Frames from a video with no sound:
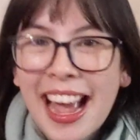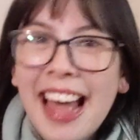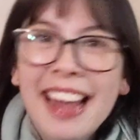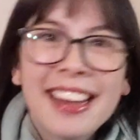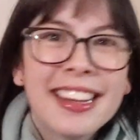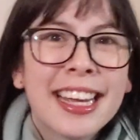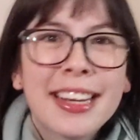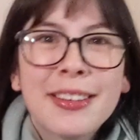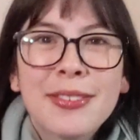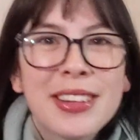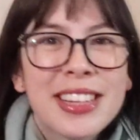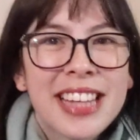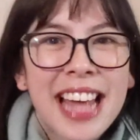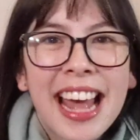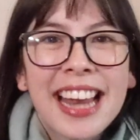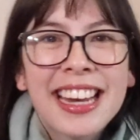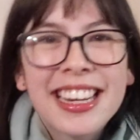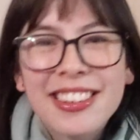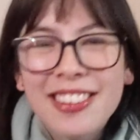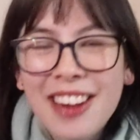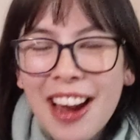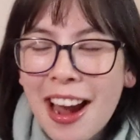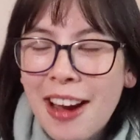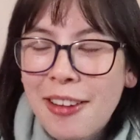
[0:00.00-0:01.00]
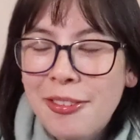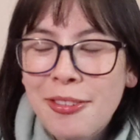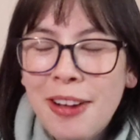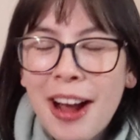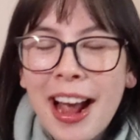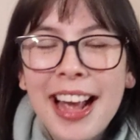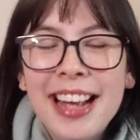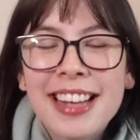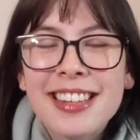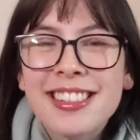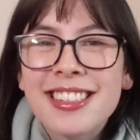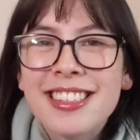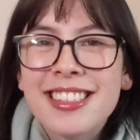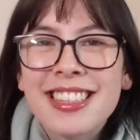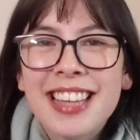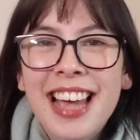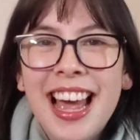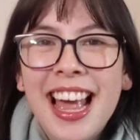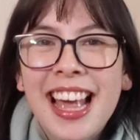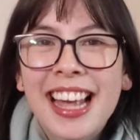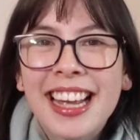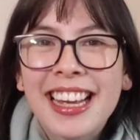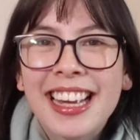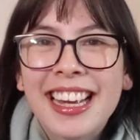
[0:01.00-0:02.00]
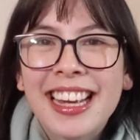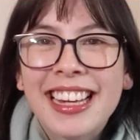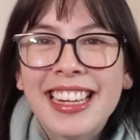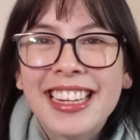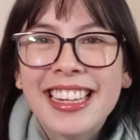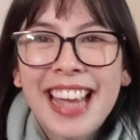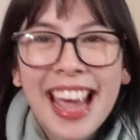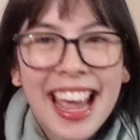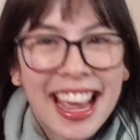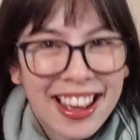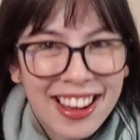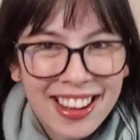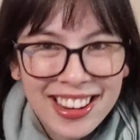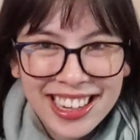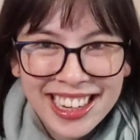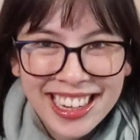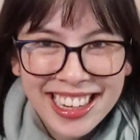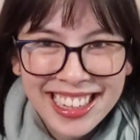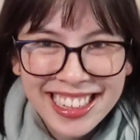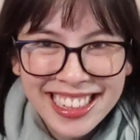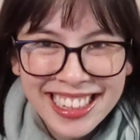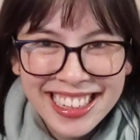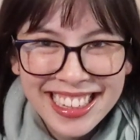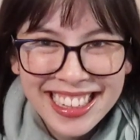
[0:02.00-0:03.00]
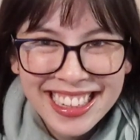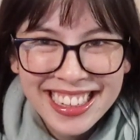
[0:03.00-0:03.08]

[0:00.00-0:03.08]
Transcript: And like with any craft, right? It's just like chaotic.